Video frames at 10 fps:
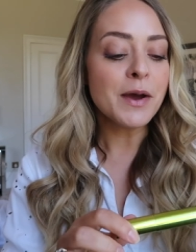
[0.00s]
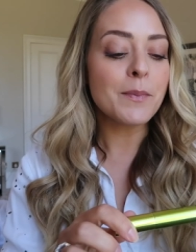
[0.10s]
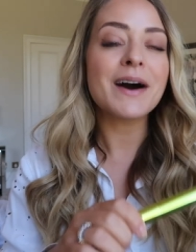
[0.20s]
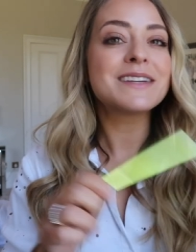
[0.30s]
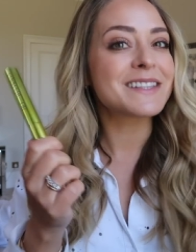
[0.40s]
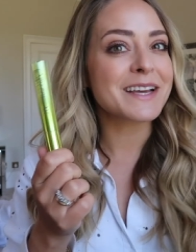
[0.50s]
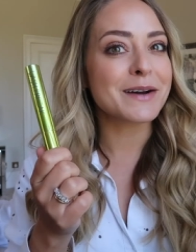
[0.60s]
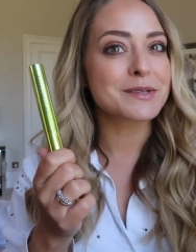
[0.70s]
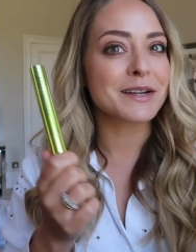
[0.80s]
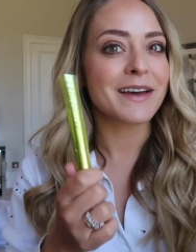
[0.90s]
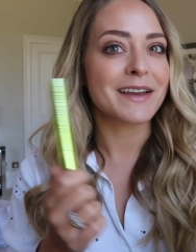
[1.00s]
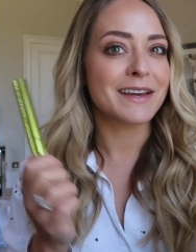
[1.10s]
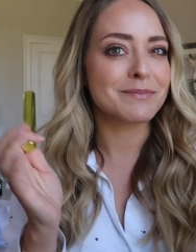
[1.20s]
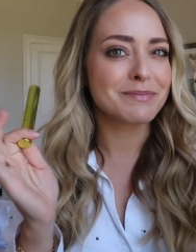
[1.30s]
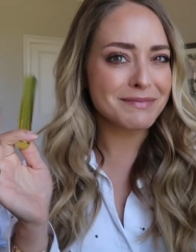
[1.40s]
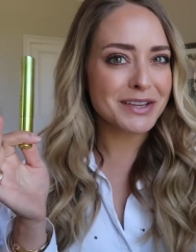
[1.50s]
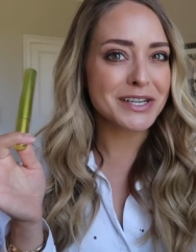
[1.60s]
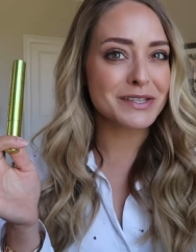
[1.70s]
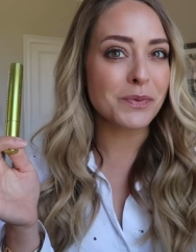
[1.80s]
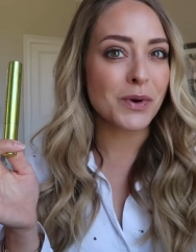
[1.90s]
But I didn't think I was going to like it
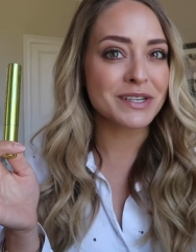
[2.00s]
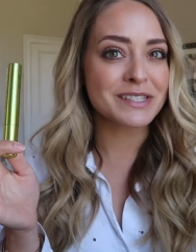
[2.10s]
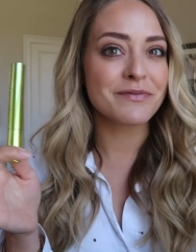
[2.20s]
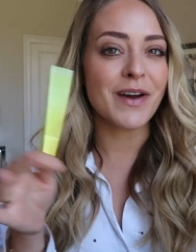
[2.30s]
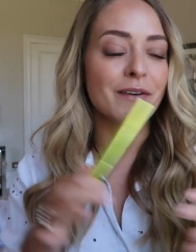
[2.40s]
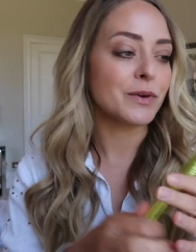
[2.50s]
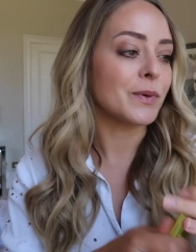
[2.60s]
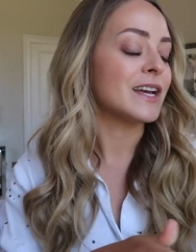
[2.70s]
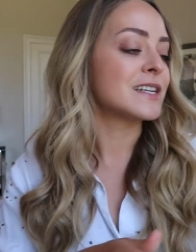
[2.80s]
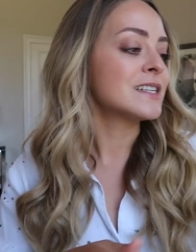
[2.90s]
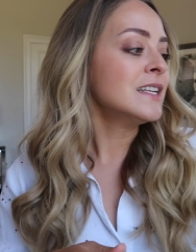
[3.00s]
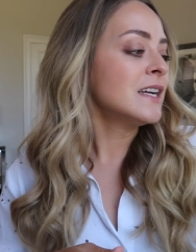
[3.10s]
because the wand is very weird.